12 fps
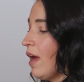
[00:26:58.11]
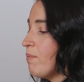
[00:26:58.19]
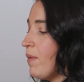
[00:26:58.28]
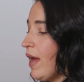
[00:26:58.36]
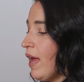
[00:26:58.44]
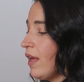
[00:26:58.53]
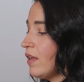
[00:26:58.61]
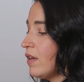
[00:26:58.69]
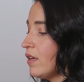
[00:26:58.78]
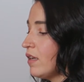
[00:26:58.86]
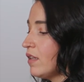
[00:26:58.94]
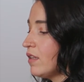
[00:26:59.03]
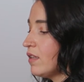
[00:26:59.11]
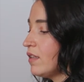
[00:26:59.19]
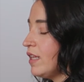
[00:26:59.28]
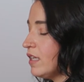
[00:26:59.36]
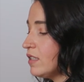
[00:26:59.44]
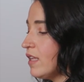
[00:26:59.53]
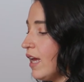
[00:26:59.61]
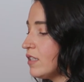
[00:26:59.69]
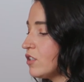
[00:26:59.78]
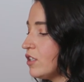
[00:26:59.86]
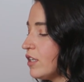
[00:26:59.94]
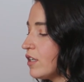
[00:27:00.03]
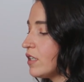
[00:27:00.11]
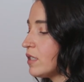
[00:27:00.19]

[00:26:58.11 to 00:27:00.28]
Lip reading: But this last year